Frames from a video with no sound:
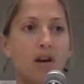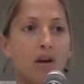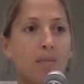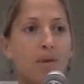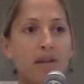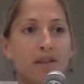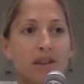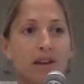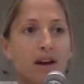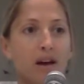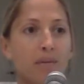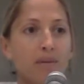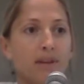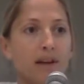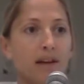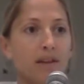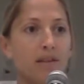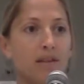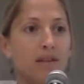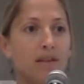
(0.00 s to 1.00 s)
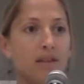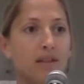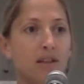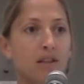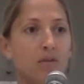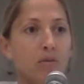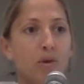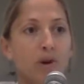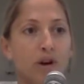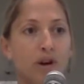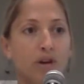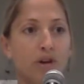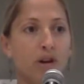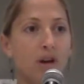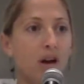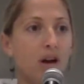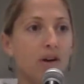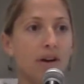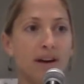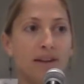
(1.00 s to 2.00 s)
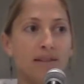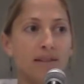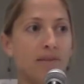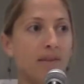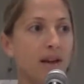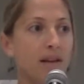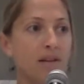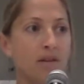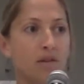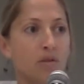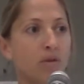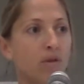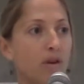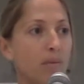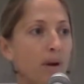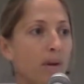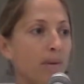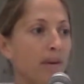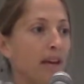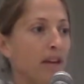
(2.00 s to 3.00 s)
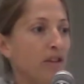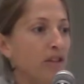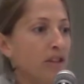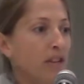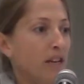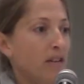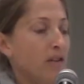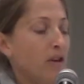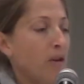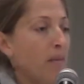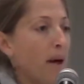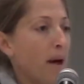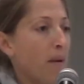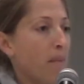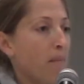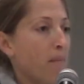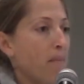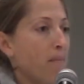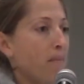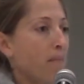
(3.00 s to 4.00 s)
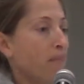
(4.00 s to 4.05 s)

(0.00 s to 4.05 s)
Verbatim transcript: monthly update to see what our, our next event or publication is all about.